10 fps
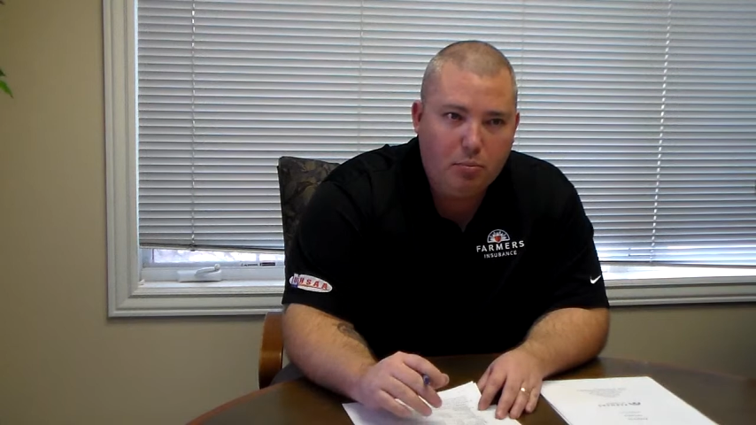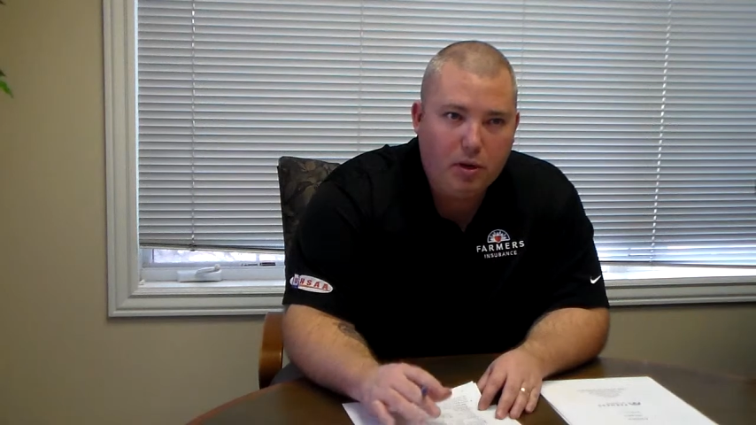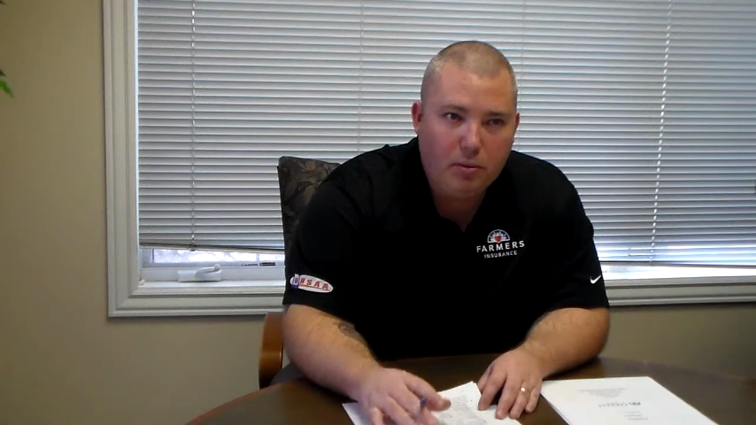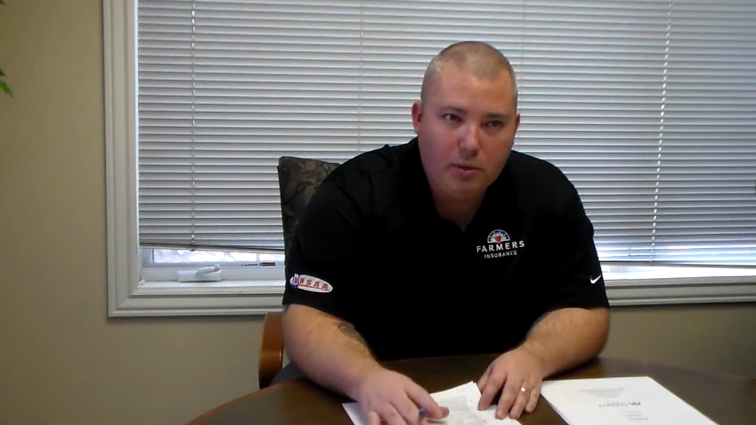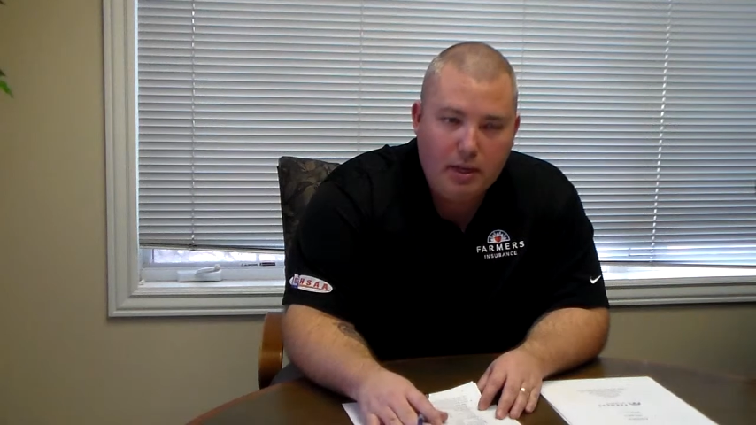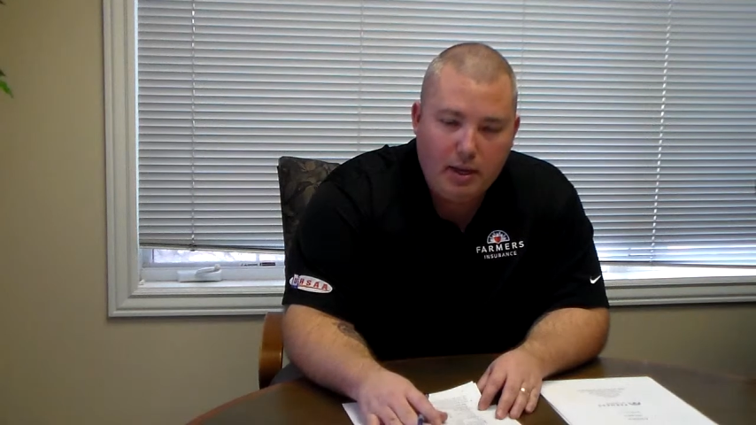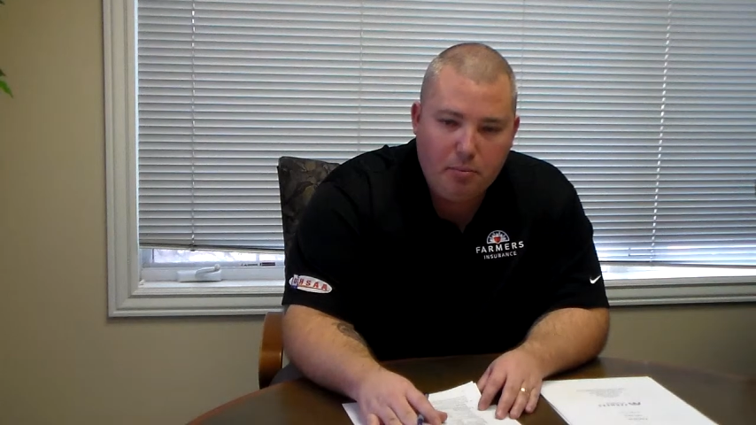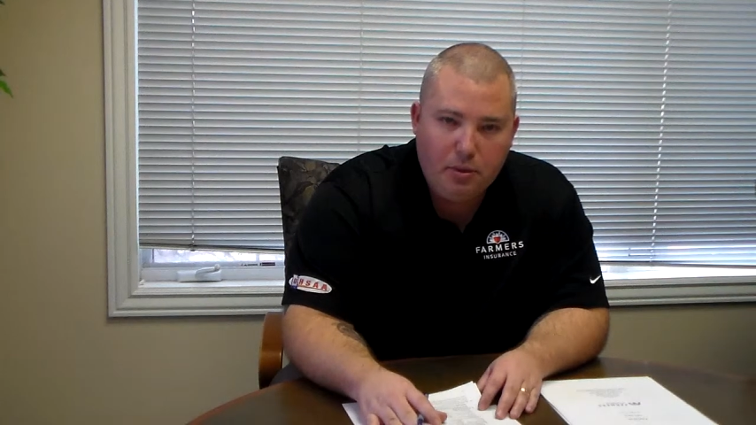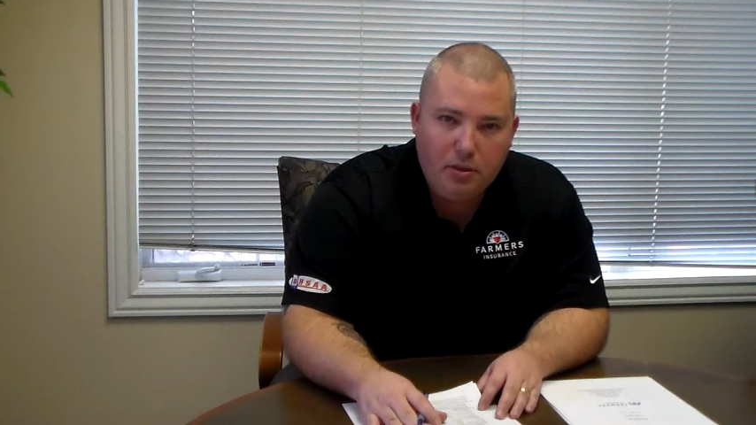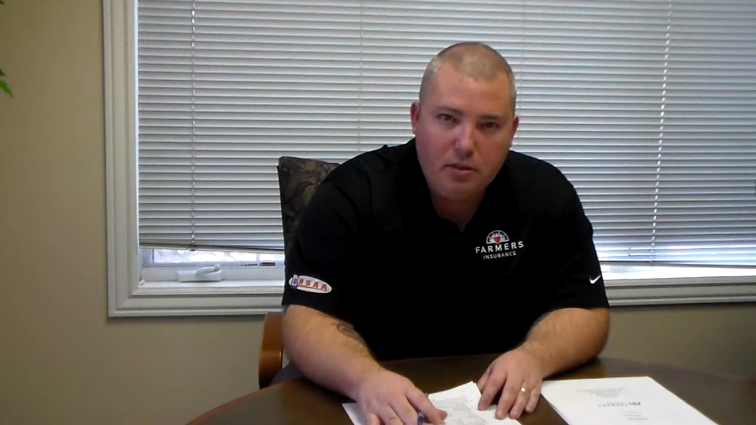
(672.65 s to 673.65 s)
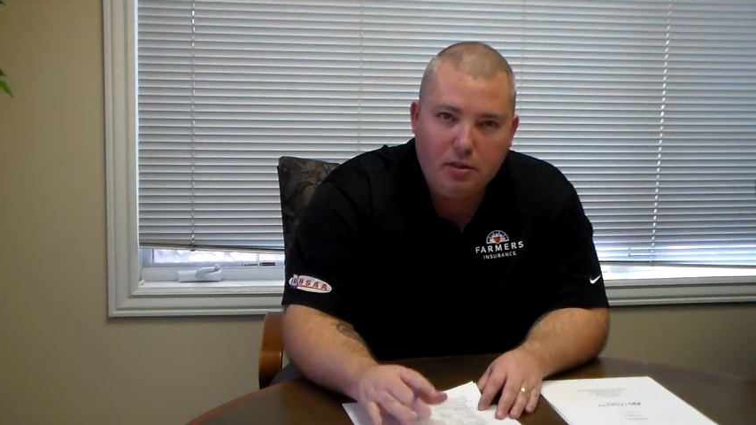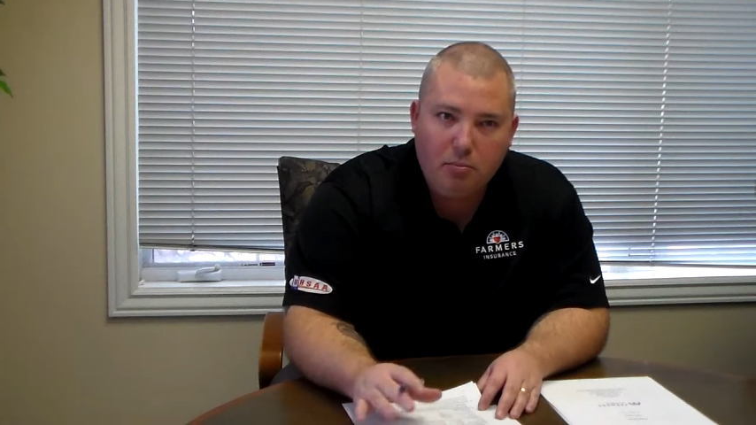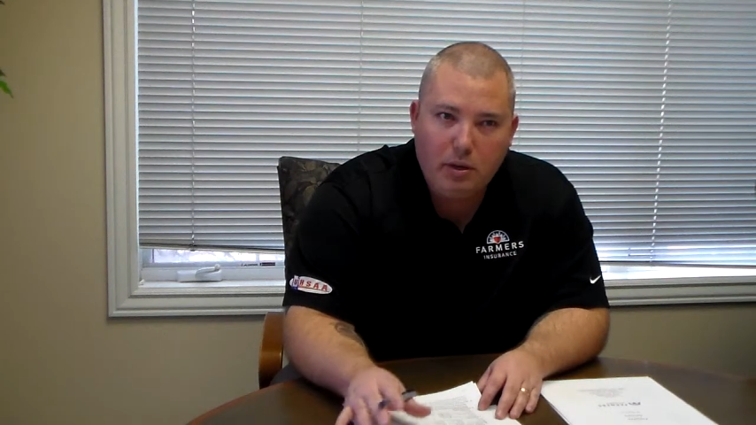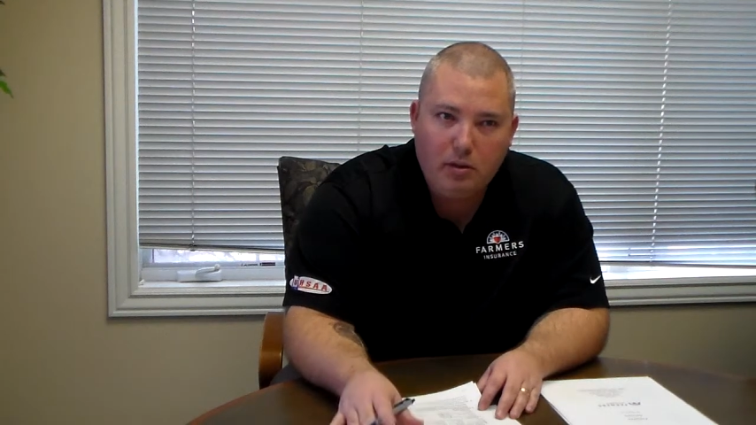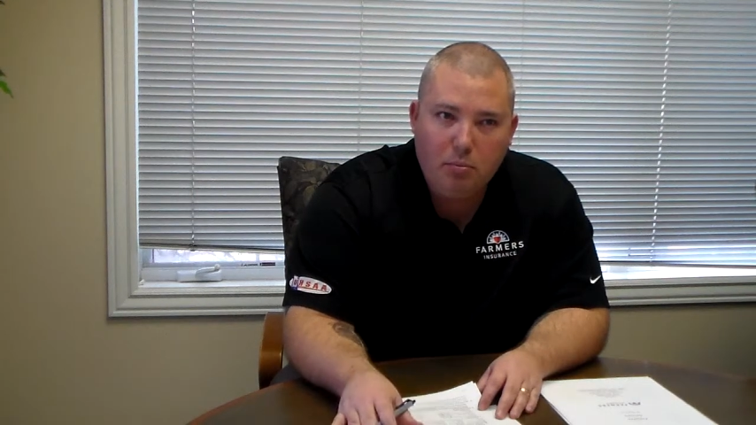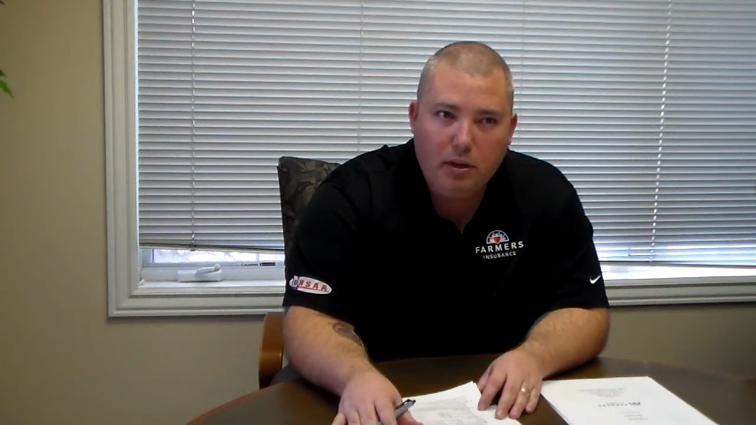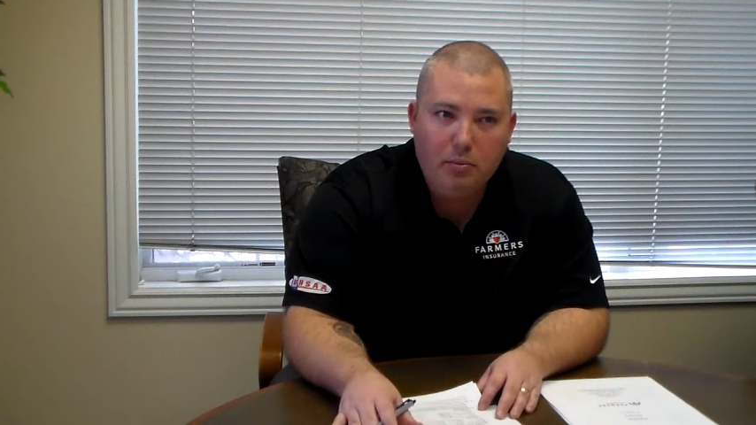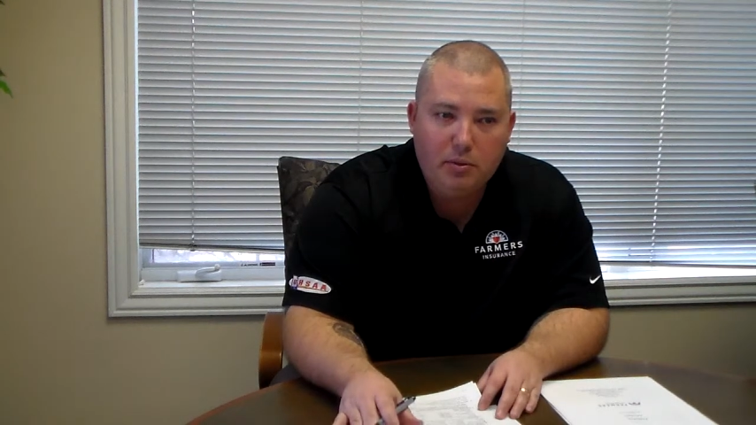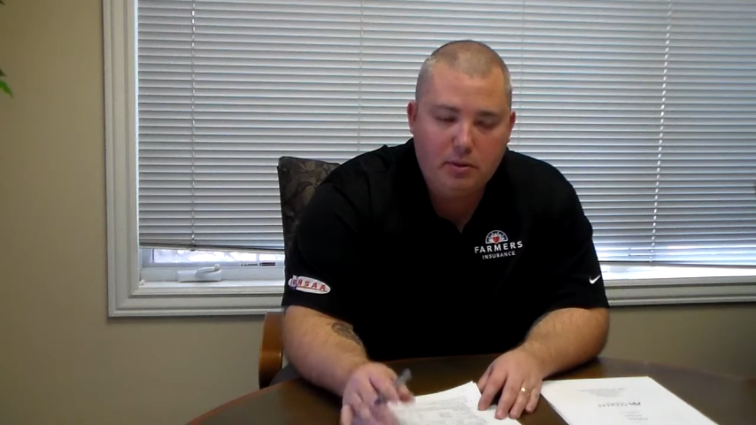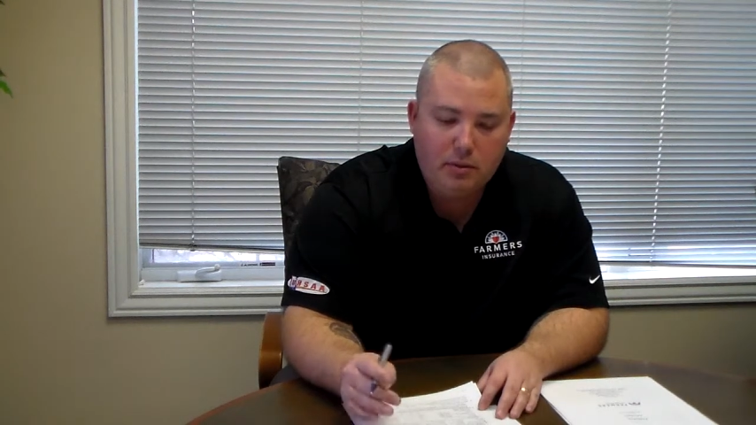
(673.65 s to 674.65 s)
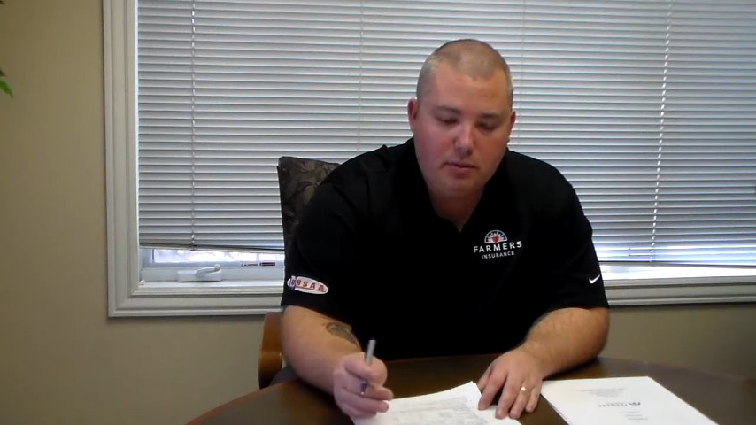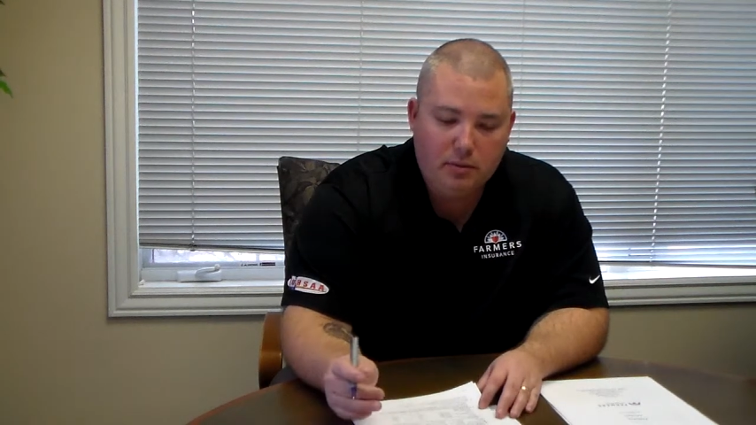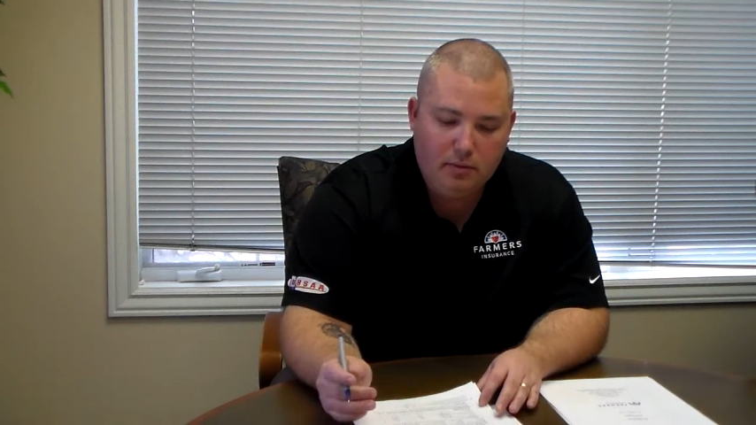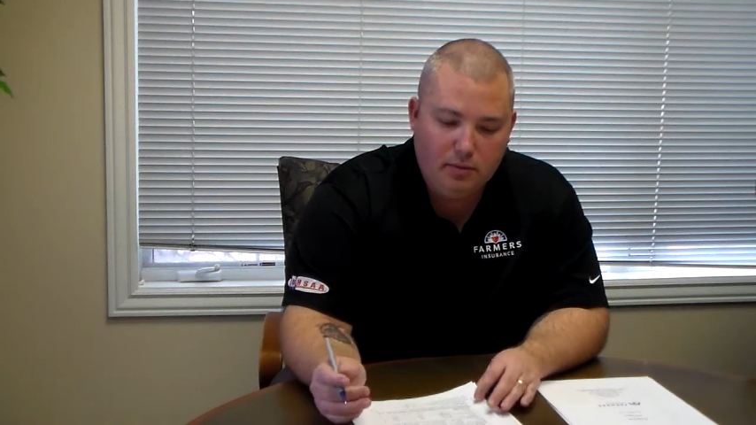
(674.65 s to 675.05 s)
property damage, and medical payments.